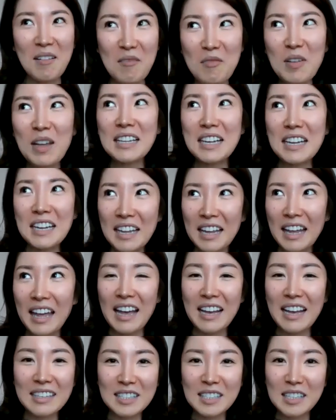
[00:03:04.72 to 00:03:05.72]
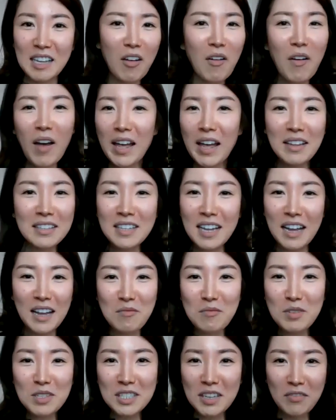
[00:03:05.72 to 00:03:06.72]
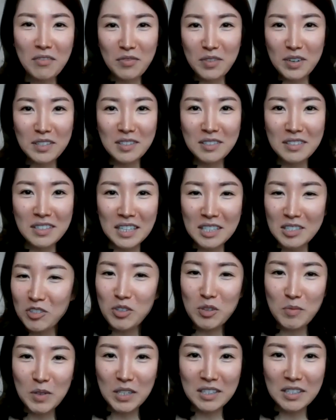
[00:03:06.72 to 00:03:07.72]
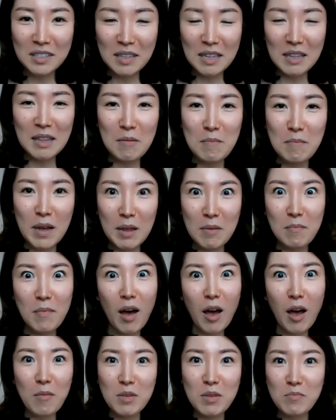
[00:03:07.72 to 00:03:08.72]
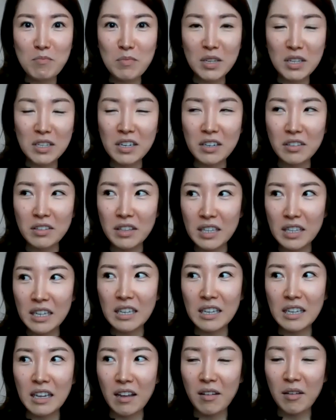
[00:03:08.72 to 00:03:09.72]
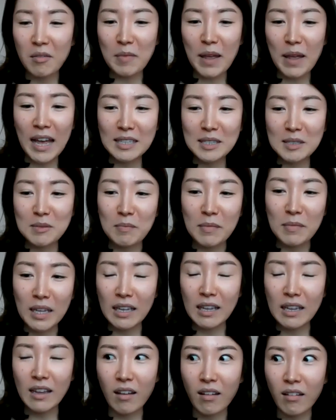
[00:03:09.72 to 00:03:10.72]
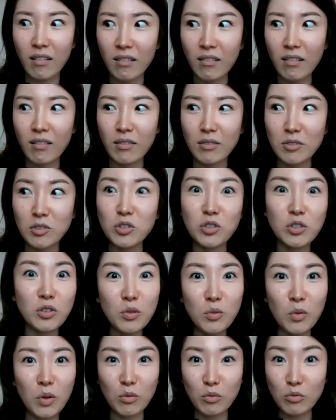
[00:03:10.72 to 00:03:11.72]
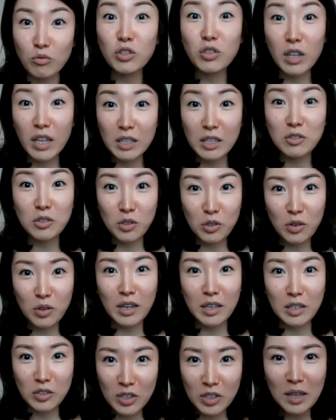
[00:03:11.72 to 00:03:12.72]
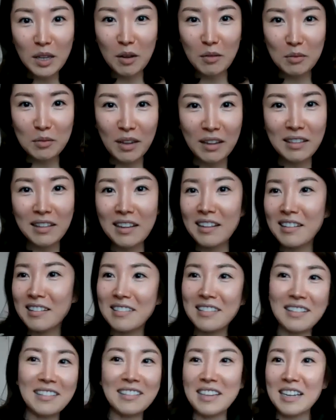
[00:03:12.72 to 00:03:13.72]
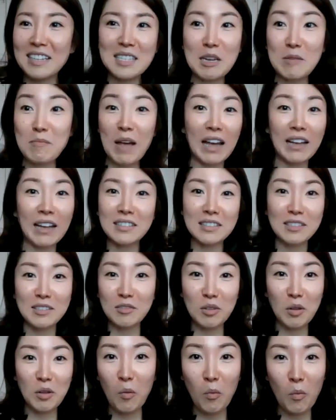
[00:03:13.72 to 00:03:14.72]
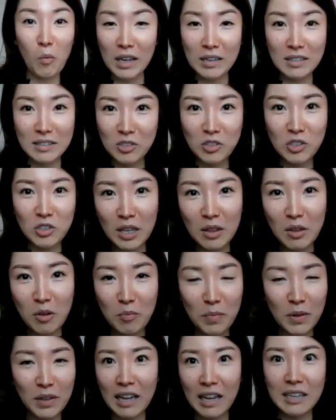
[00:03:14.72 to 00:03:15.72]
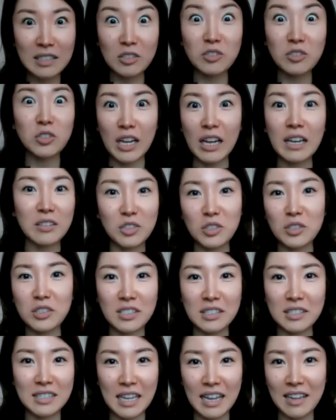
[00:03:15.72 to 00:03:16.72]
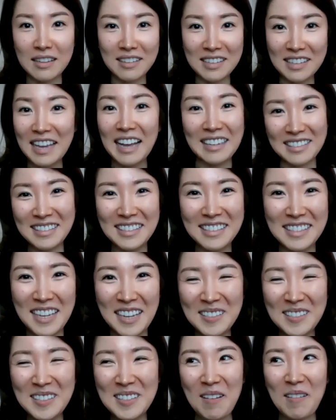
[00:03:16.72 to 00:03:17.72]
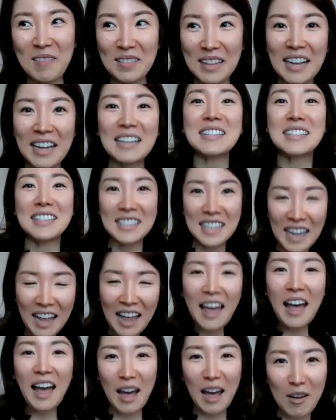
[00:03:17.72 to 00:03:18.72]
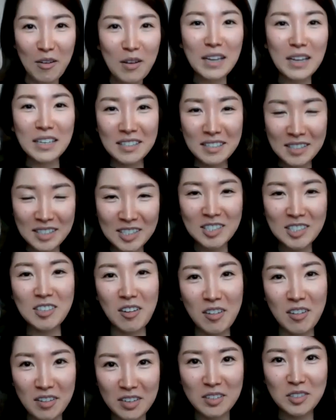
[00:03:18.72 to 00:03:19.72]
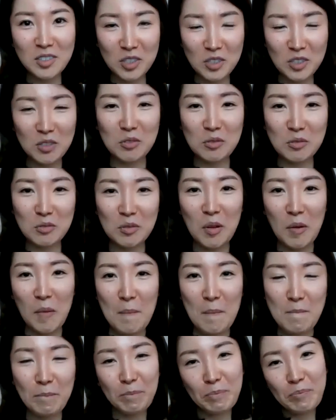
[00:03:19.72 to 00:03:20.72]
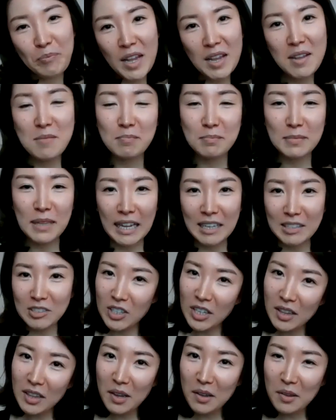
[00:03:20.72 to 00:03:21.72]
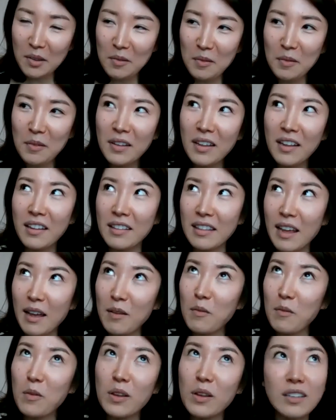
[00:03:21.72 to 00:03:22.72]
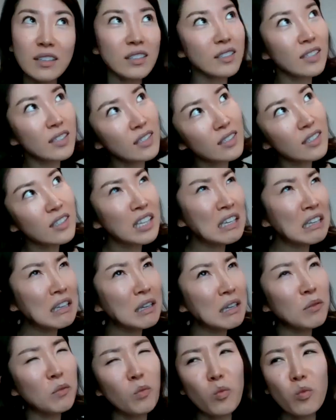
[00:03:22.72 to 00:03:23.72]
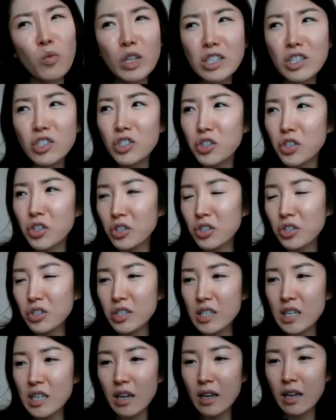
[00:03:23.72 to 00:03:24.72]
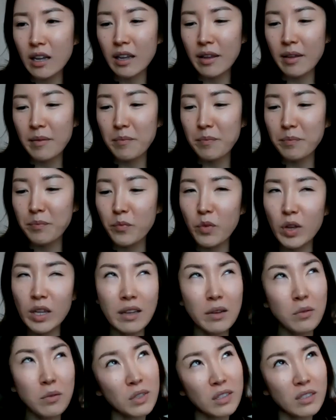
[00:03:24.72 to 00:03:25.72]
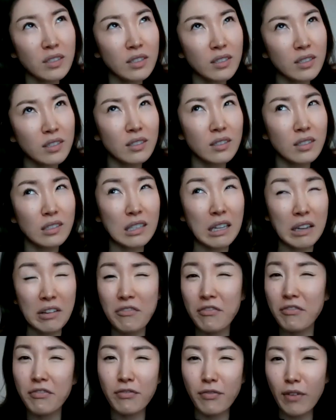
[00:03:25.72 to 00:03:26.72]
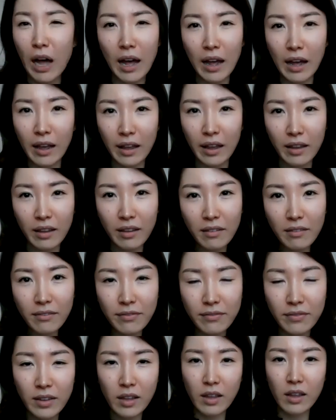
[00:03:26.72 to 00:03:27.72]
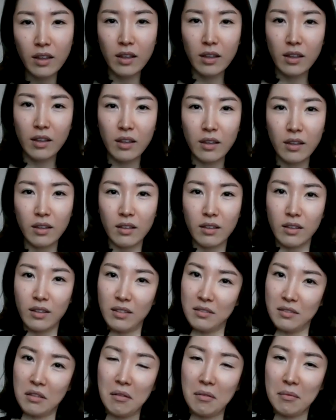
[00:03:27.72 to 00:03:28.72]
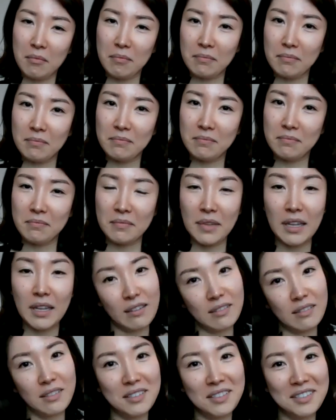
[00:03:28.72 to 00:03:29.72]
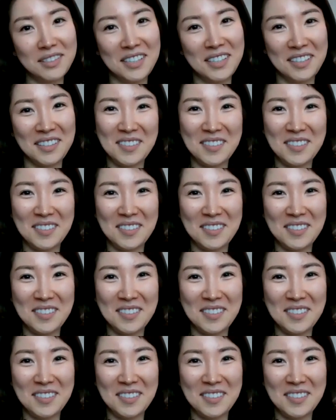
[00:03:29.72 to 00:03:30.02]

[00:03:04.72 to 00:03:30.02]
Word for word: uh, when i ask, oh i i want different instruments and then my mom immediately um, asked me uh, do you would you like to try cello? And then that time I didn't know what is cello, but I said I just said yes. So that's how I started to um, cello. That was winter time when I was like five. Um, yes.